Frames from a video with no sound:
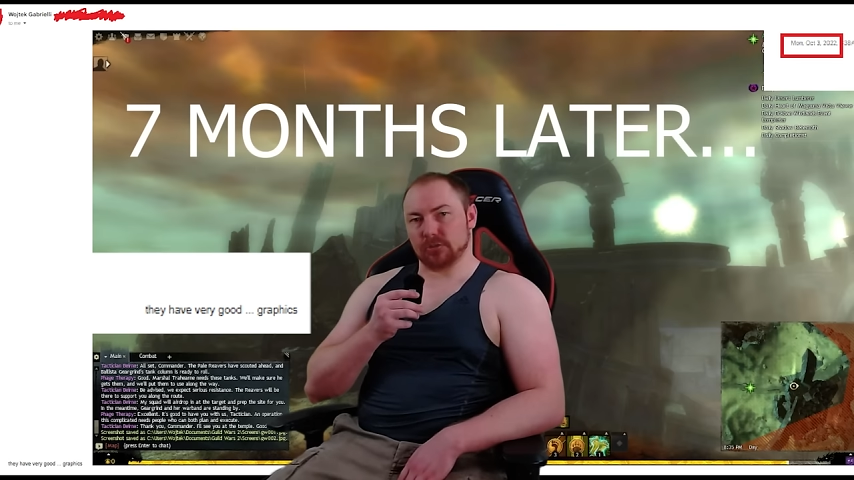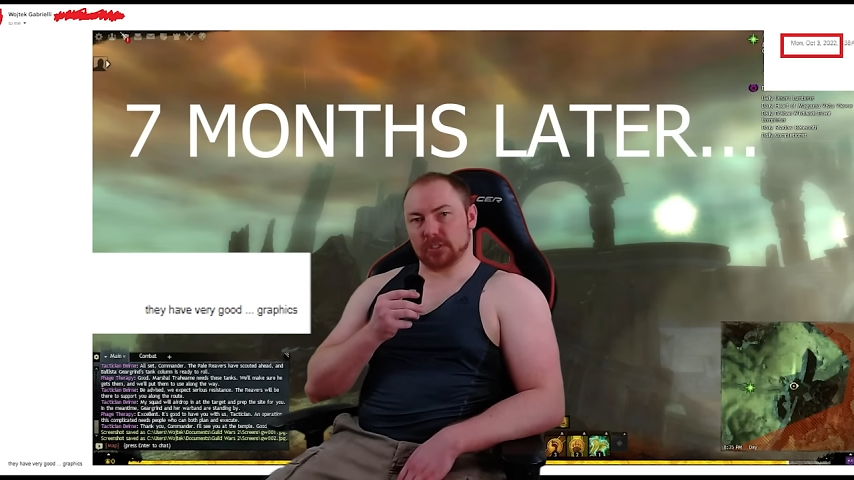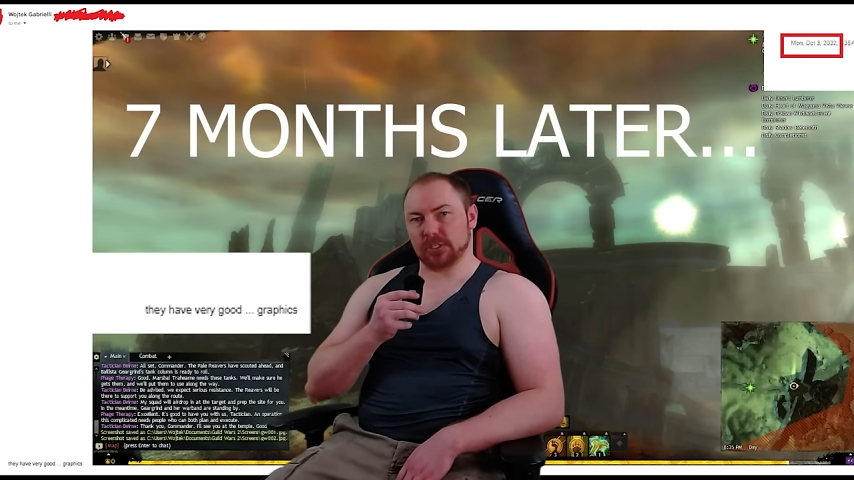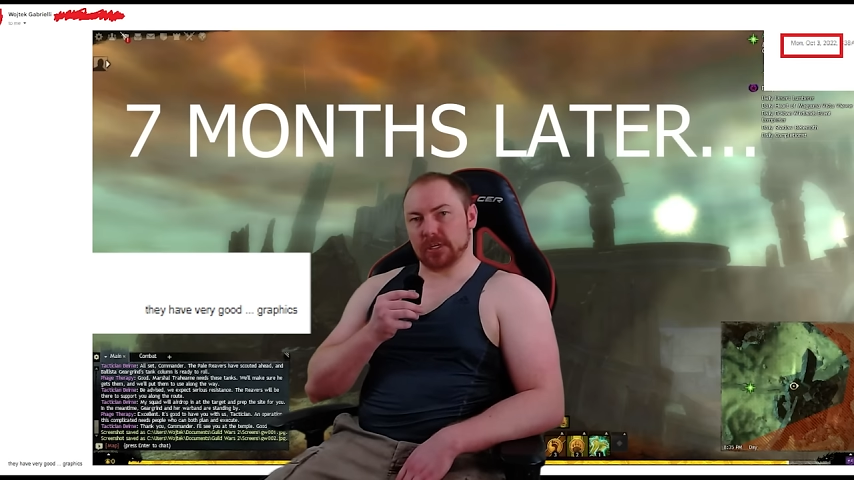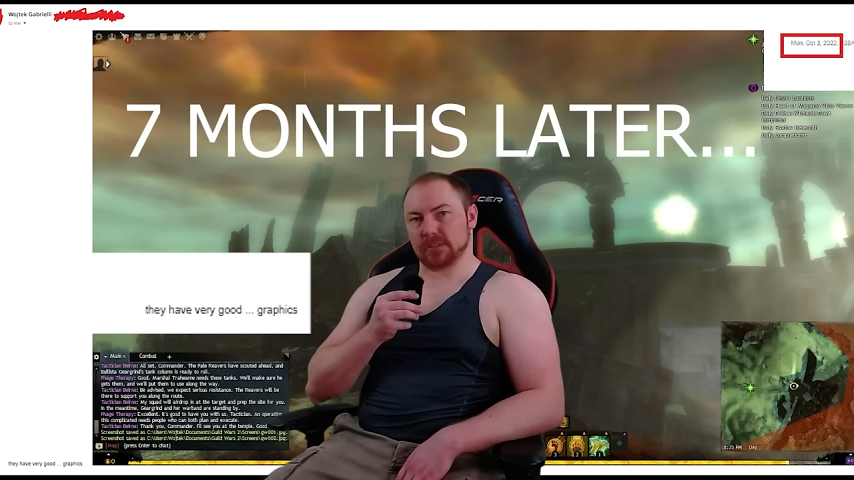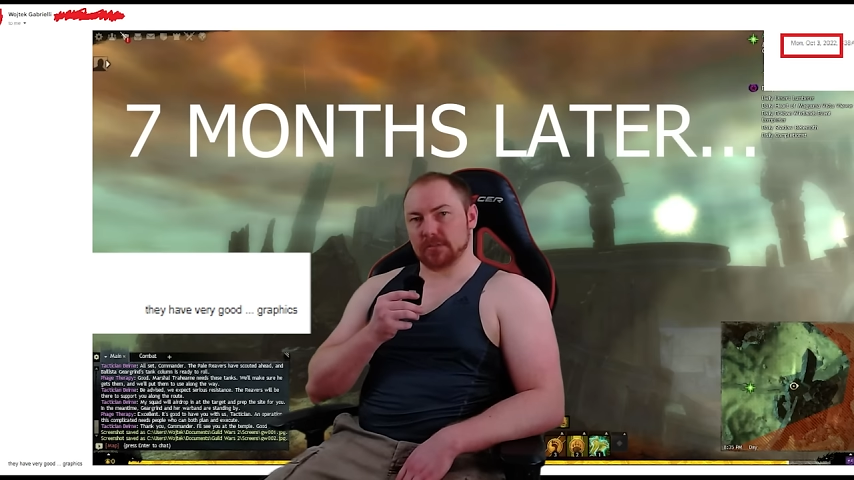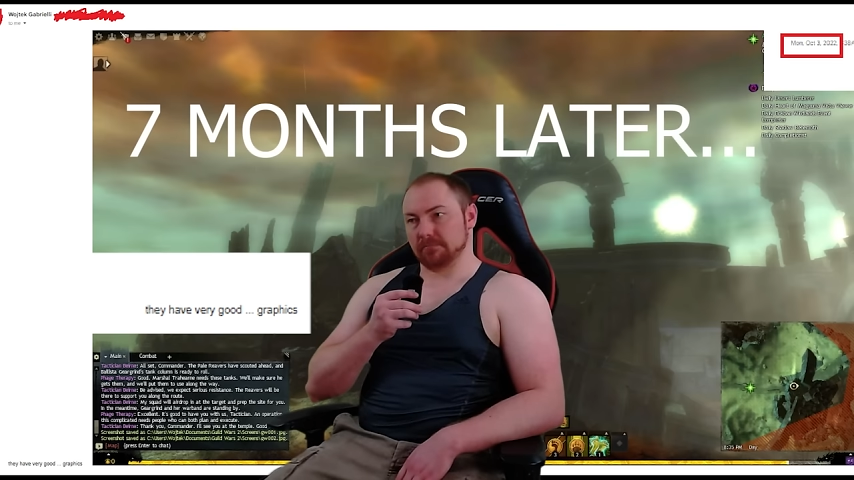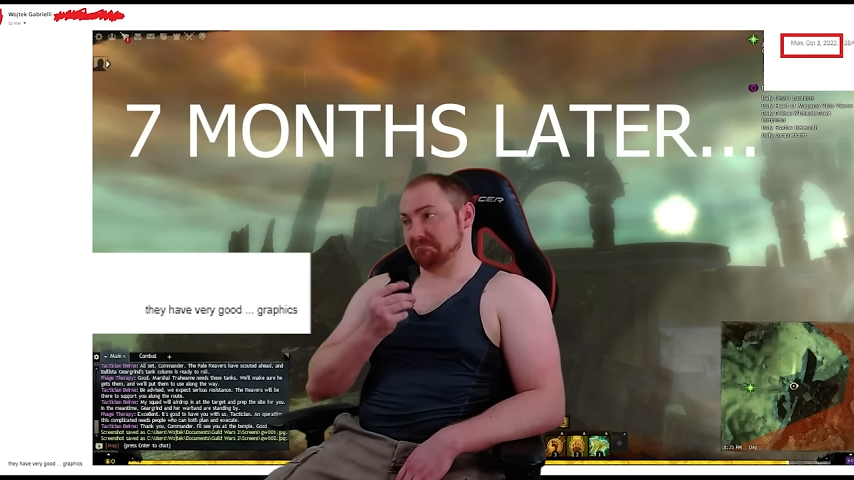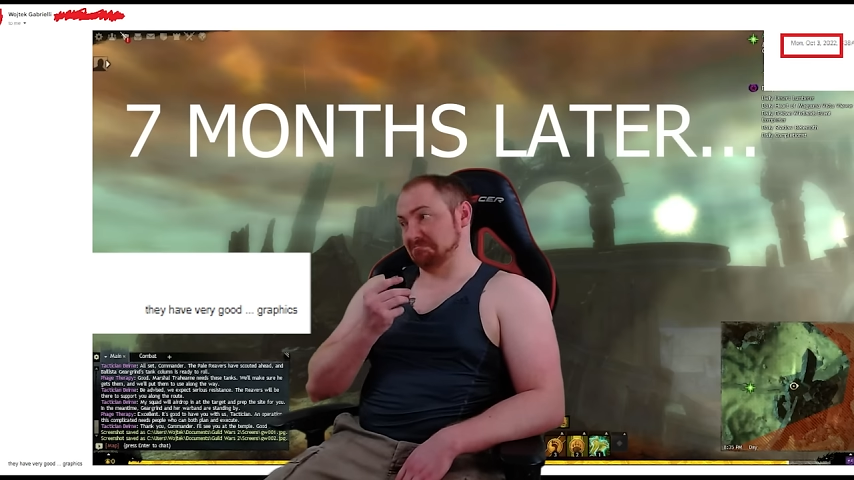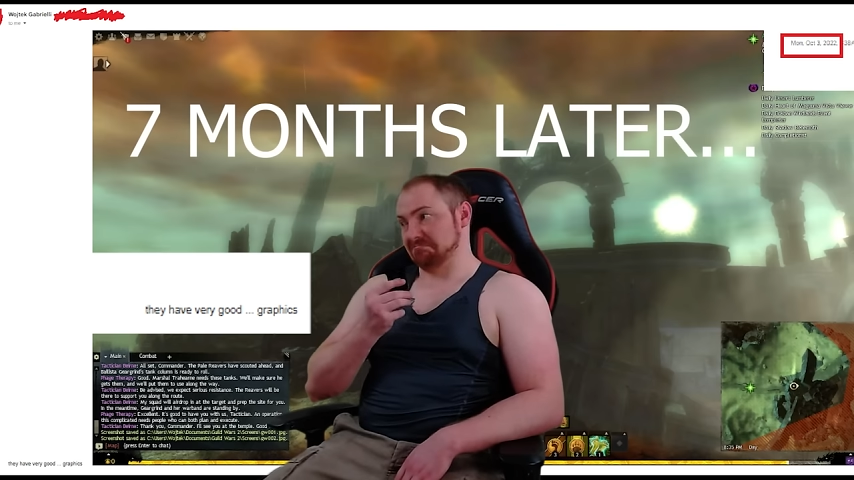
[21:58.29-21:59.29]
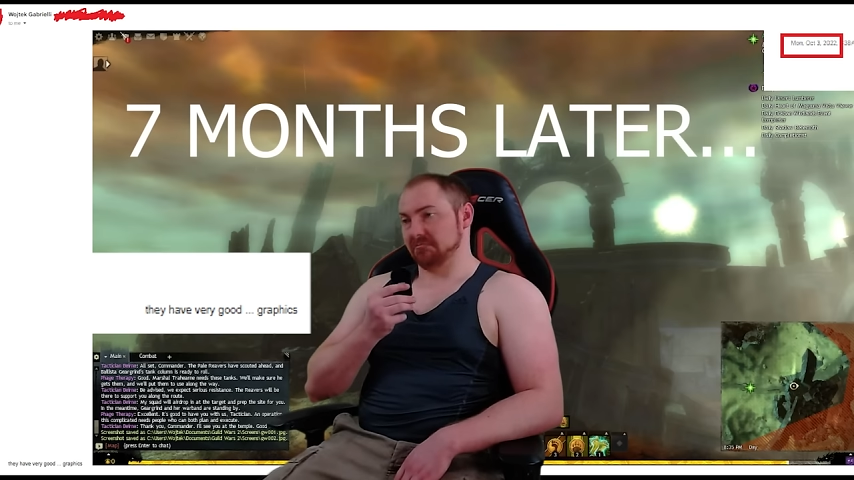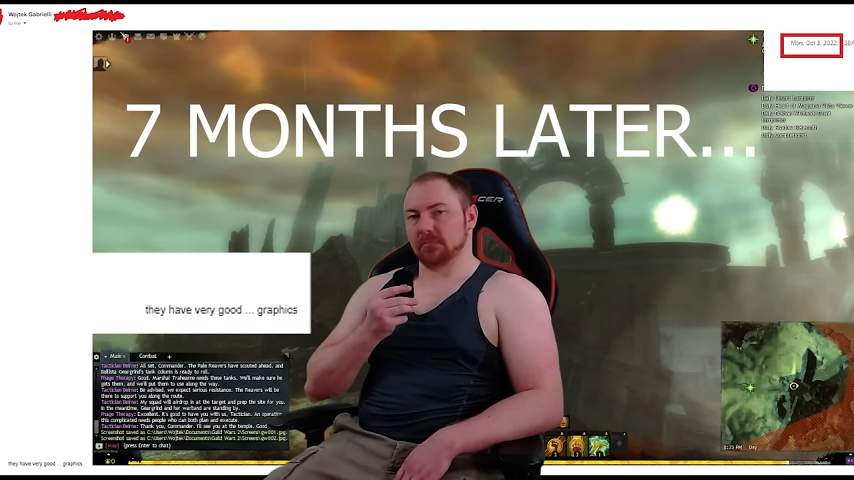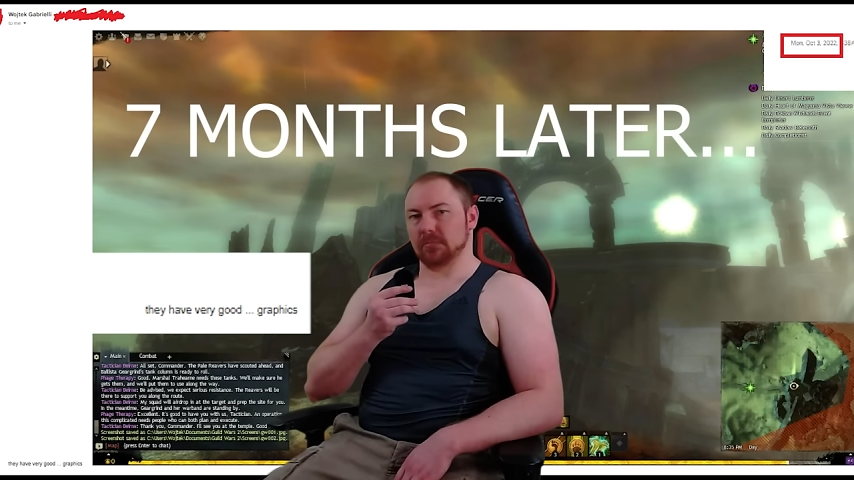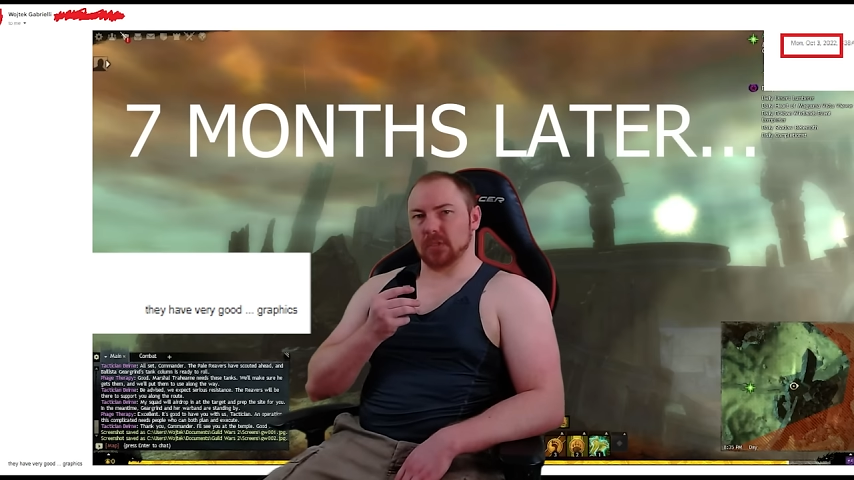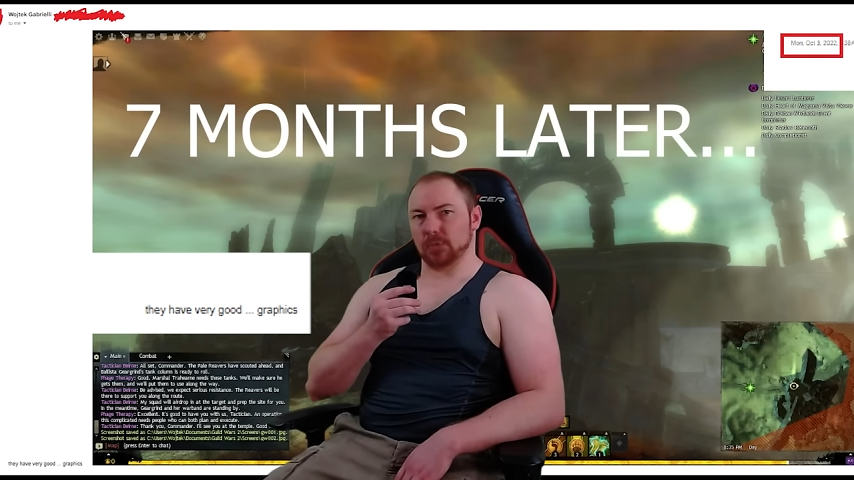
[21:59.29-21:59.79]
suggest,
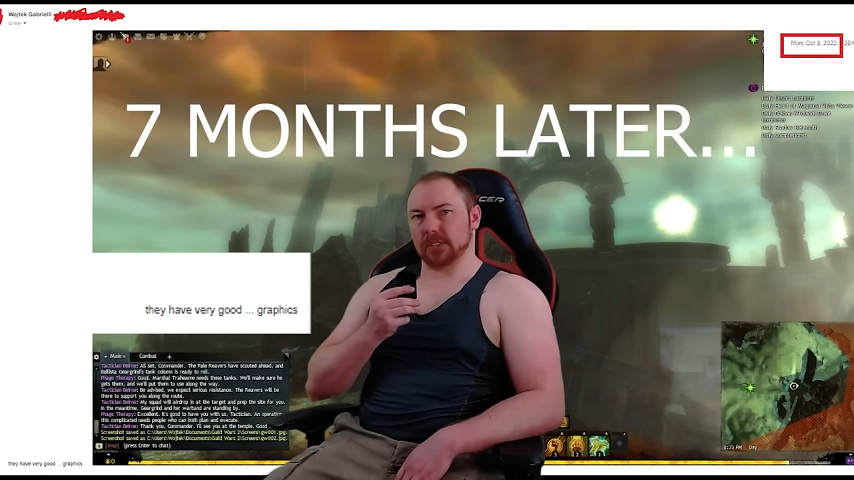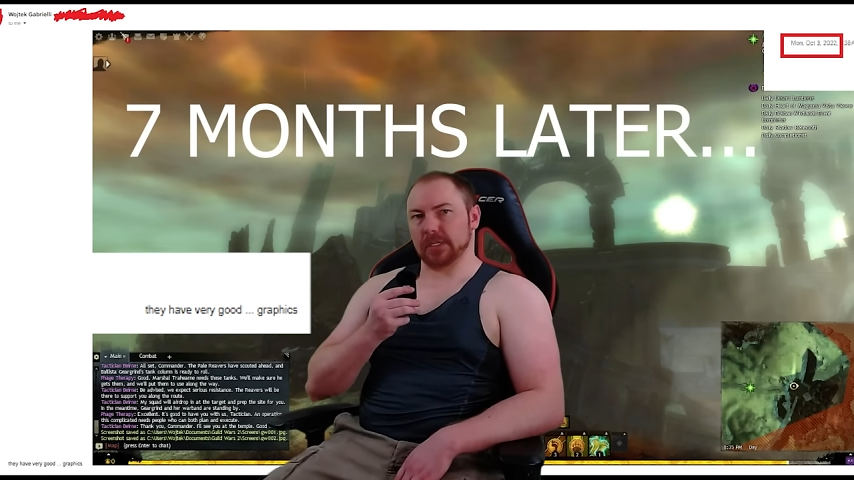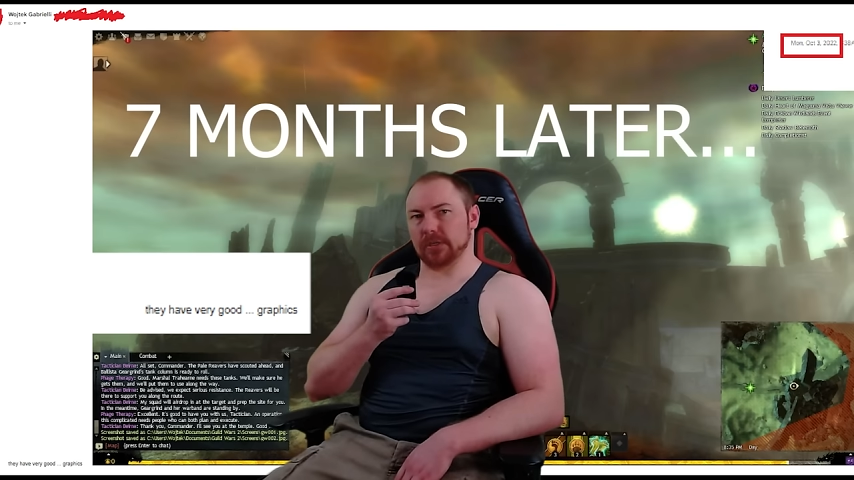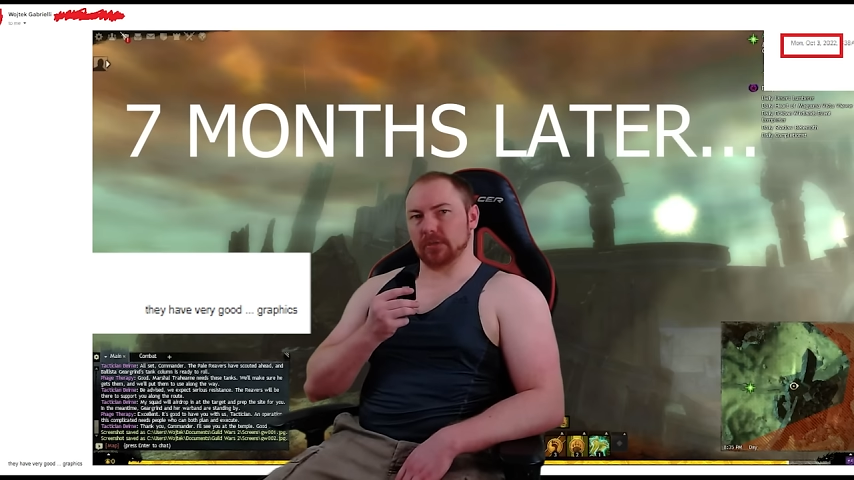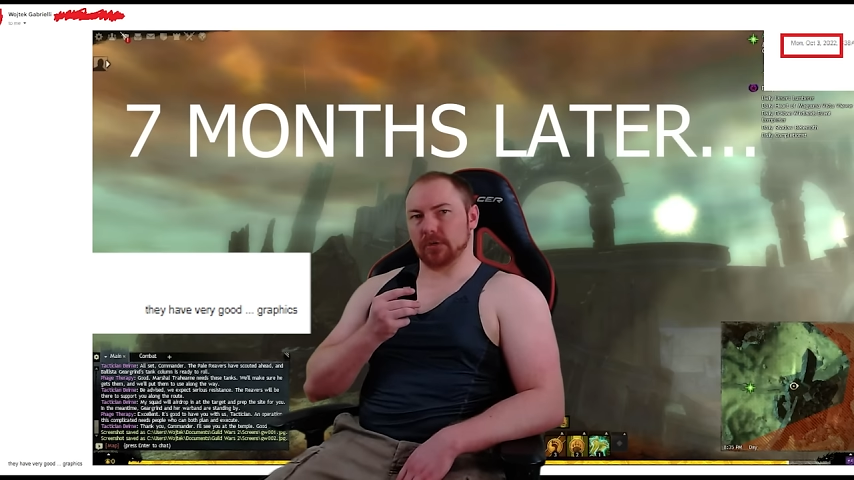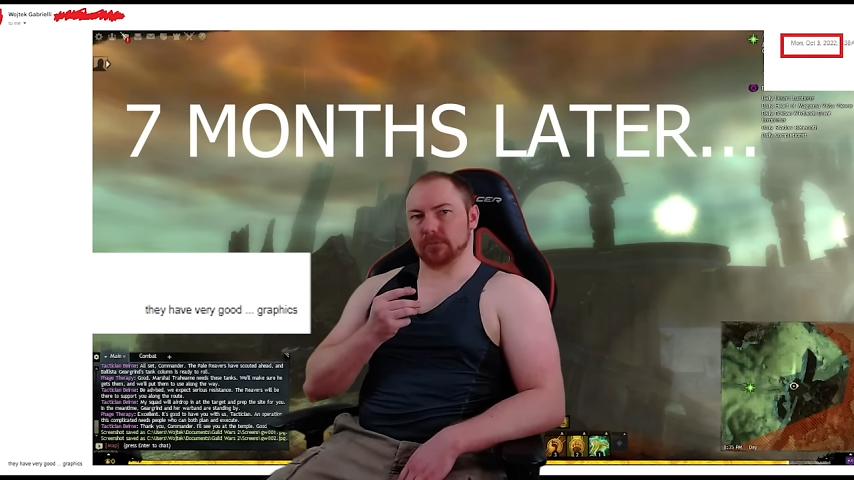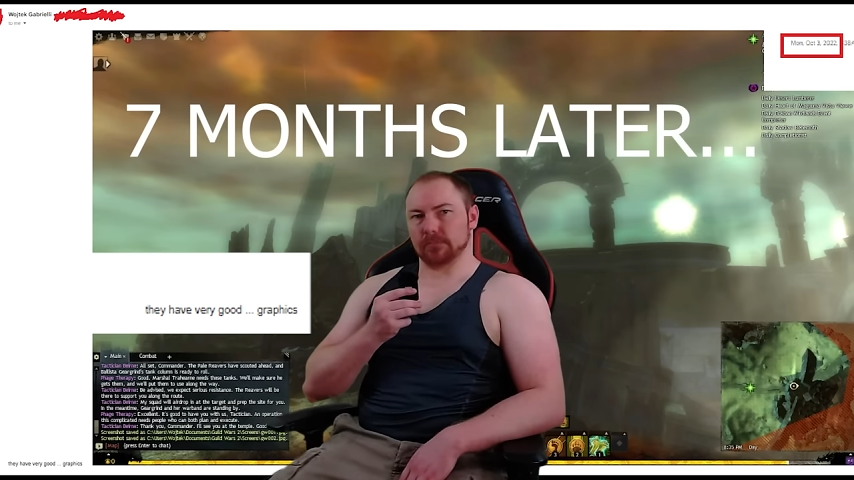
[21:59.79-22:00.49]
well now you know.